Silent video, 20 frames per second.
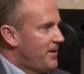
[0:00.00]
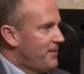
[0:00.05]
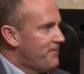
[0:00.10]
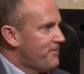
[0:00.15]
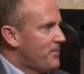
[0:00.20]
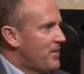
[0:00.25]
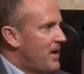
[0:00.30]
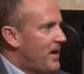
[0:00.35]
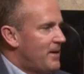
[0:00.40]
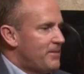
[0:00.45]
Yep,
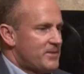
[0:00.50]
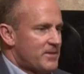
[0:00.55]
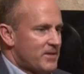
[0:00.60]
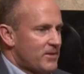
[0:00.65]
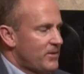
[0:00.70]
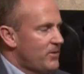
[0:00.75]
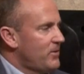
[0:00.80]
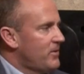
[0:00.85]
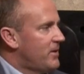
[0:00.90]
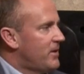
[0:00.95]

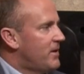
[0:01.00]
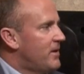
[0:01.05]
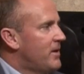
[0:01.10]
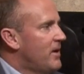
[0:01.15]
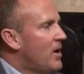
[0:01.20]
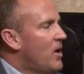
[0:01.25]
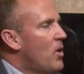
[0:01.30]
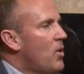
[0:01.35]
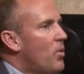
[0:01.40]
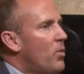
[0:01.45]
absolutely.
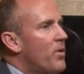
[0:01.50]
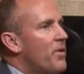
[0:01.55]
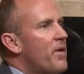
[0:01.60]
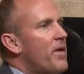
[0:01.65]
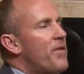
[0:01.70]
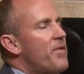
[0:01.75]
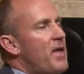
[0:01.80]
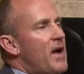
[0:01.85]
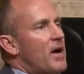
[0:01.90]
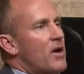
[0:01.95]
Well,
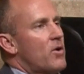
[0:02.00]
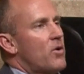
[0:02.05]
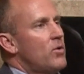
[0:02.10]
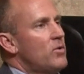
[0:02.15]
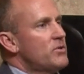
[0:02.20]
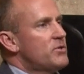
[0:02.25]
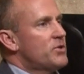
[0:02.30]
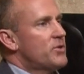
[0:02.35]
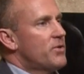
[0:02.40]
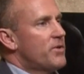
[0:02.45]
that
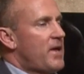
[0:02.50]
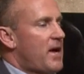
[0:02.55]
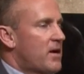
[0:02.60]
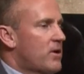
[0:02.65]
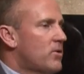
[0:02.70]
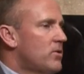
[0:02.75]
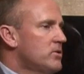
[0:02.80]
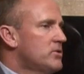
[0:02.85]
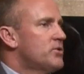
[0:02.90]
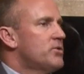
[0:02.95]

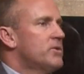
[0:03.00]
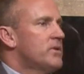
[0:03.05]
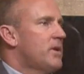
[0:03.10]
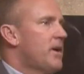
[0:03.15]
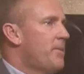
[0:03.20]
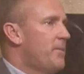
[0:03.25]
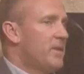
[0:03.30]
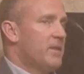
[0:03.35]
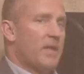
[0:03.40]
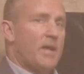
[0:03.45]
culture,
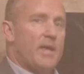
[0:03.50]
I mean,